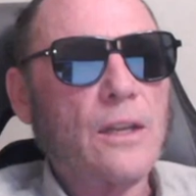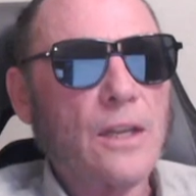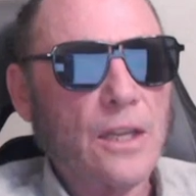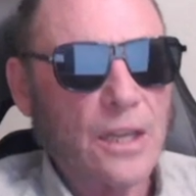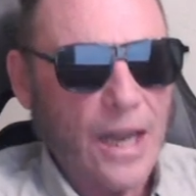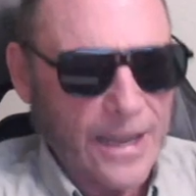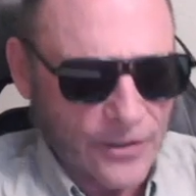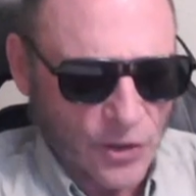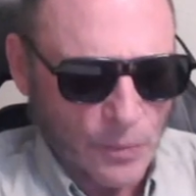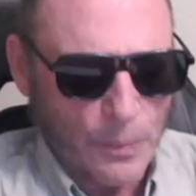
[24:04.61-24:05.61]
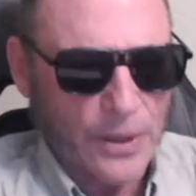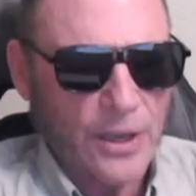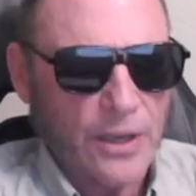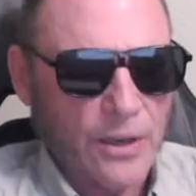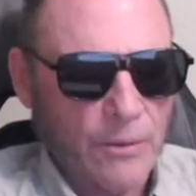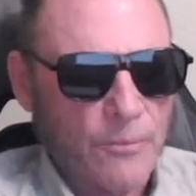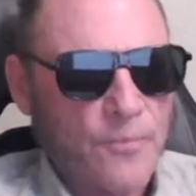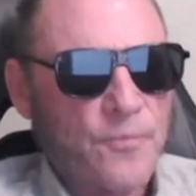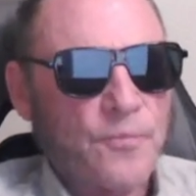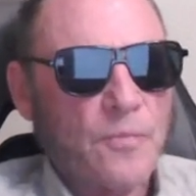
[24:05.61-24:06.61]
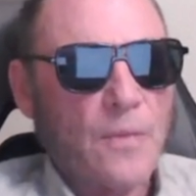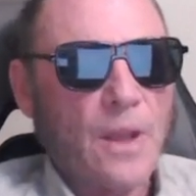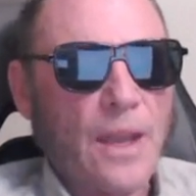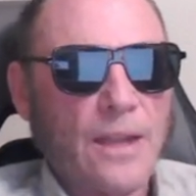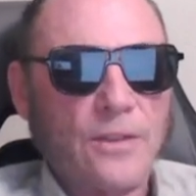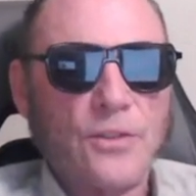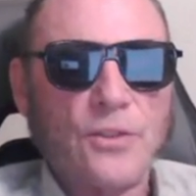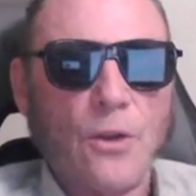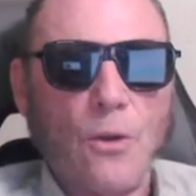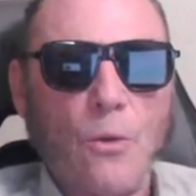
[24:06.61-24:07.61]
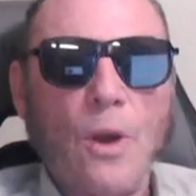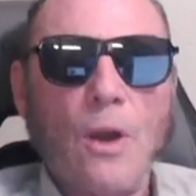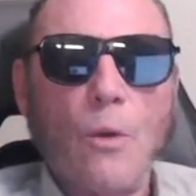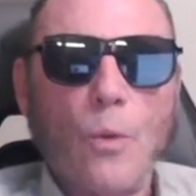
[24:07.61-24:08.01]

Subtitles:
light speed. And so